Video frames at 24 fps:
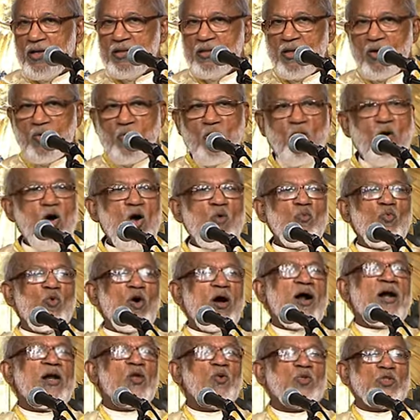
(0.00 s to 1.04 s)
The whole
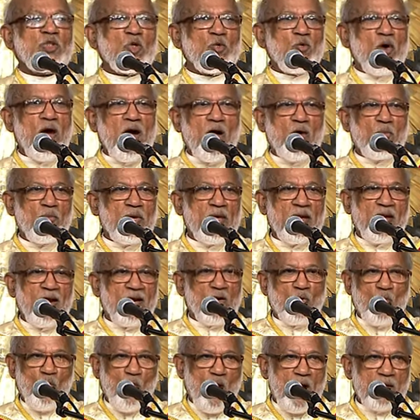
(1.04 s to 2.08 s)
world should have been
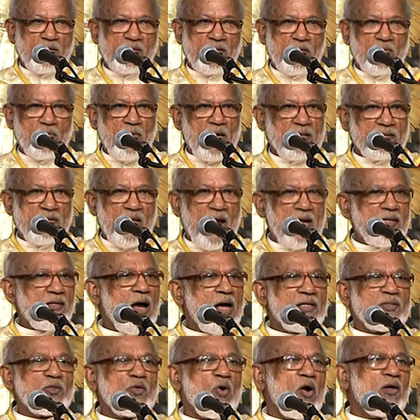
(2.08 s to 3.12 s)
underwater, but that
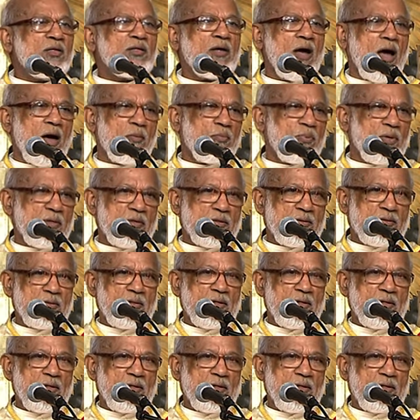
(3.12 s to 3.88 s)
has not happened.